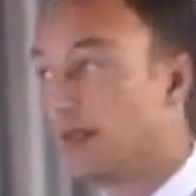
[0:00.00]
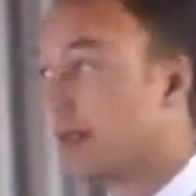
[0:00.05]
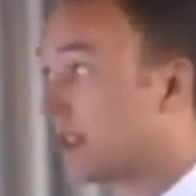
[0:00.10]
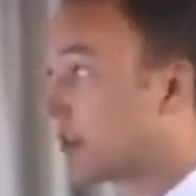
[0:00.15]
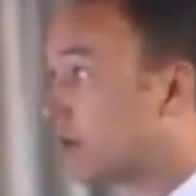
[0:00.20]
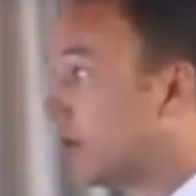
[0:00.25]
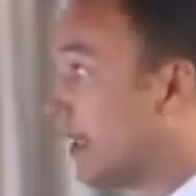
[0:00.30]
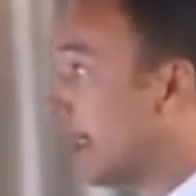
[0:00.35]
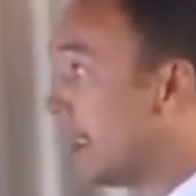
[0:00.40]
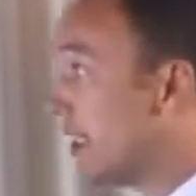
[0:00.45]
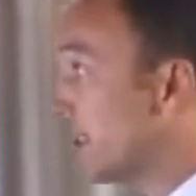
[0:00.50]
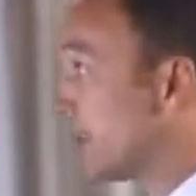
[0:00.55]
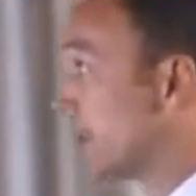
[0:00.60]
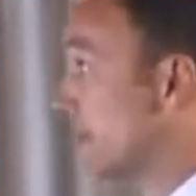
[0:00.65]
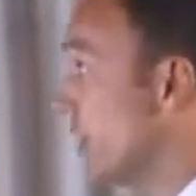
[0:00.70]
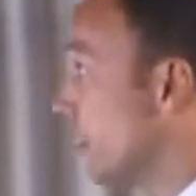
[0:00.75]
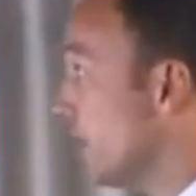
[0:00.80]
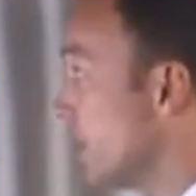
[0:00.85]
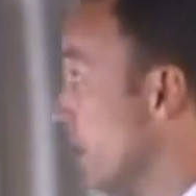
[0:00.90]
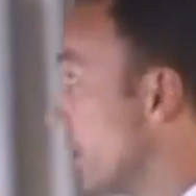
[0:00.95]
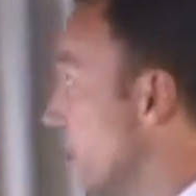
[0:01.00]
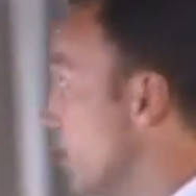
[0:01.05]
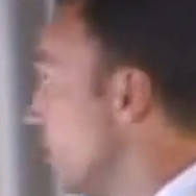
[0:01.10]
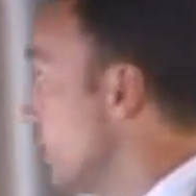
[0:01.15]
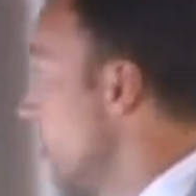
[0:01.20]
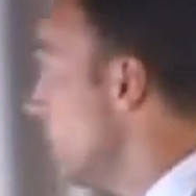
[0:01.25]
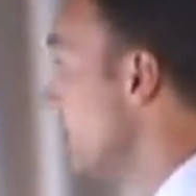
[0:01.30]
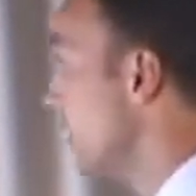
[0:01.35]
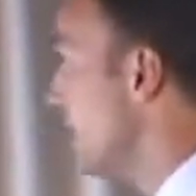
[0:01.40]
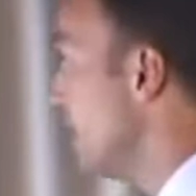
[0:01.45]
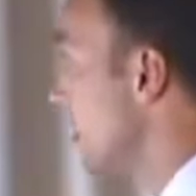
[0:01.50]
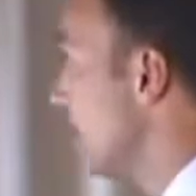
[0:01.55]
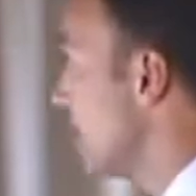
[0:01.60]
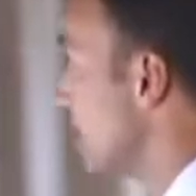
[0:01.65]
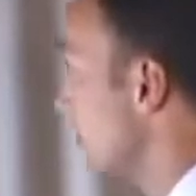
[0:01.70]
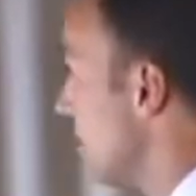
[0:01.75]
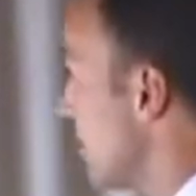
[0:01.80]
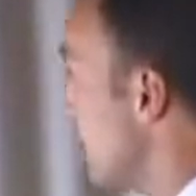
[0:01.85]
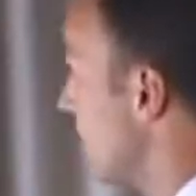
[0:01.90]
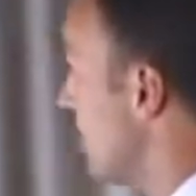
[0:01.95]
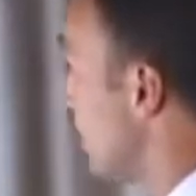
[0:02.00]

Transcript: It's not a unit,